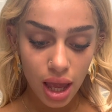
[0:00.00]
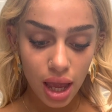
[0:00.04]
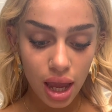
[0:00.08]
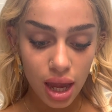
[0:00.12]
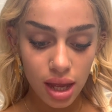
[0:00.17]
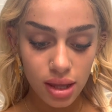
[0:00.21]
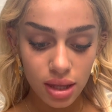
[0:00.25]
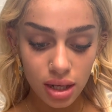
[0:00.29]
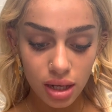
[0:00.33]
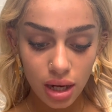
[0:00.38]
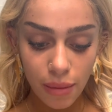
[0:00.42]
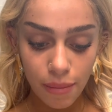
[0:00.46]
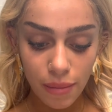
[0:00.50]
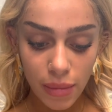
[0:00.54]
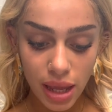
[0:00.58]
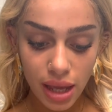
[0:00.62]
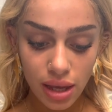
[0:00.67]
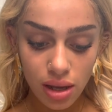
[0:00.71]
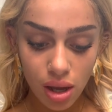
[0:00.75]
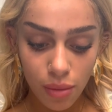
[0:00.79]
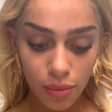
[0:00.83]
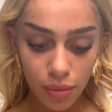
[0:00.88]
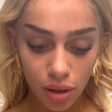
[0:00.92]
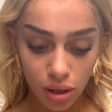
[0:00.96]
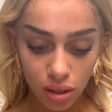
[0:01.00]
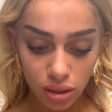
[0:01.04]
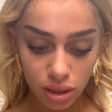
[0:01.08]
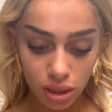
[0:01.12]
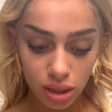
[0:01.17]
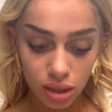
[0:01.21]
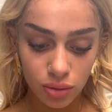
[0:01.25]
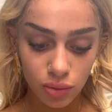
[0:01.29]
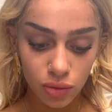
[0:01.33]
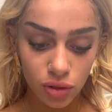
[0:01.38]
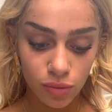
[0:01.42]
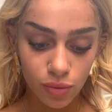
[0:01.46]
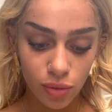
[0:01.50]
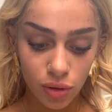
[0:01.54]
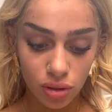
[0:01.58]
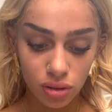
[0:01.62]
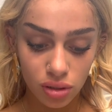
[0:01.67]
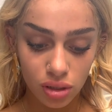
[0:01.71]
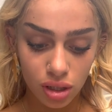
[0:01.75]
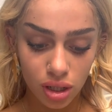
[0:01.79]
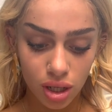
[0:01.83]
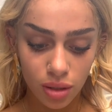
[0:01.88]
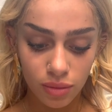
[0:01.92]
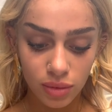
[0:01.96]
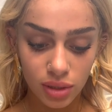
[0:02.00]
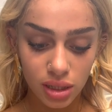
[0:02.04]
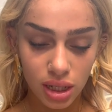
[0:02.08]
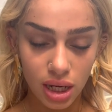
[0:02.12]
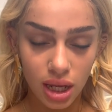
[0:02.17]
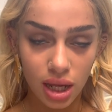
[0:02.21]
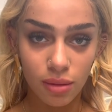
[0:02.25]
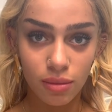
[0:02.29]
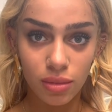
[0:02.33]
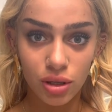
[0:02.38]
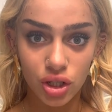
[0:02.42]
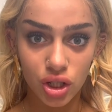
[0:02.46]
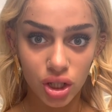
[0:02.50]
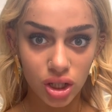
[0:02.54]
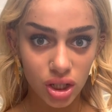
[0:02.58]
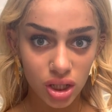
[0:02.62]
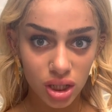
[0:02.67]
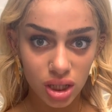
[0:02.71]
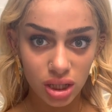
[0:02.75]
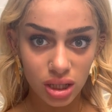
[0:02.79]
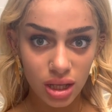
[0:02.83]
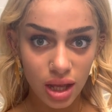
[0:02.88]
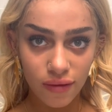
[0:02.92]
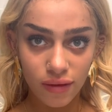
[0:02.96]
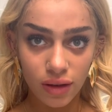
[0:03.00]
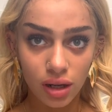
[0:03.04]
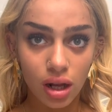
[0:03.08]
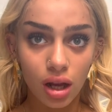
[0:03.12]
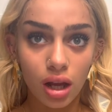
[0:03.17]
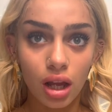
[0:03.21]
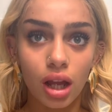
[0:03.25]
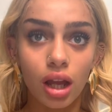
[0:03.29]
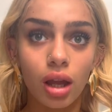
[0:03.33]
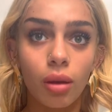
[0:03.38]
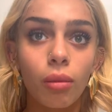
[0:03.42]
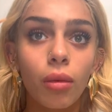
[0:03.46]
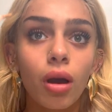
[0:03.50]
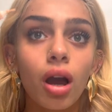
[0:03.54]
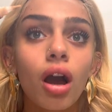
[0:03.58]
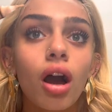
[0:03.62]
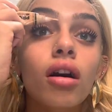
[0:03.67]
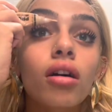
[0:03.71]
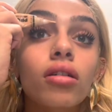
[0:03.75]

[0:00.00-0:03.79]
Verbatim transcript: and then a makeup artist was supposed to come today but she just never came.